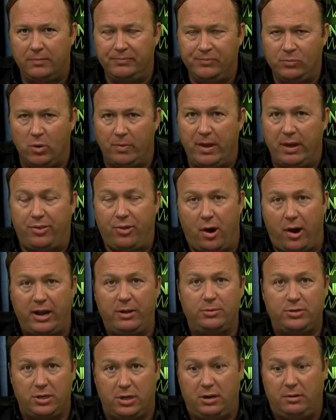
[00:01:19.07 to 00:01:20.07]
When they thought he
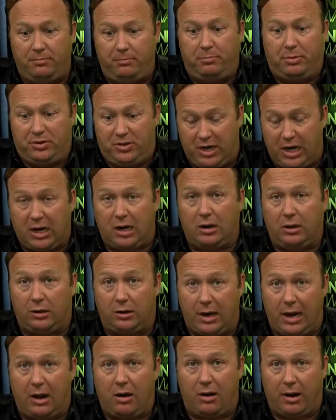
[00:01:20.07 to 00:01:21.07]
was in a
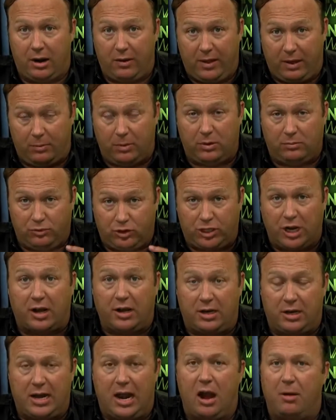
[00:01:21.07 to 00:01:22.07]
particular area, they would shut
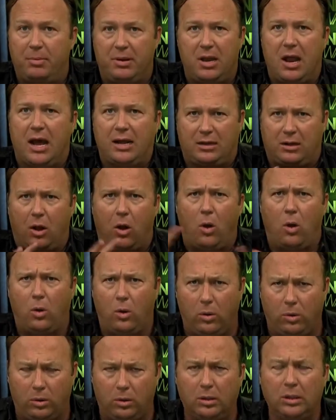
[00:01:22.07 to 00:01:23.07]
it down, but not the
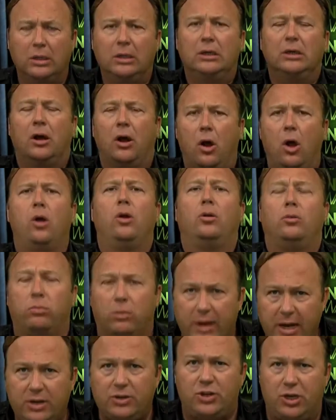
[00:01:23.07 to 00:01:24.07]
whole
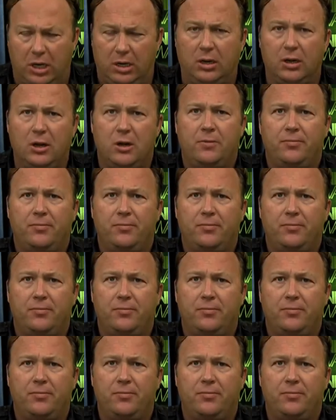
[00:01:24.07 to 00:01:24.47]
region.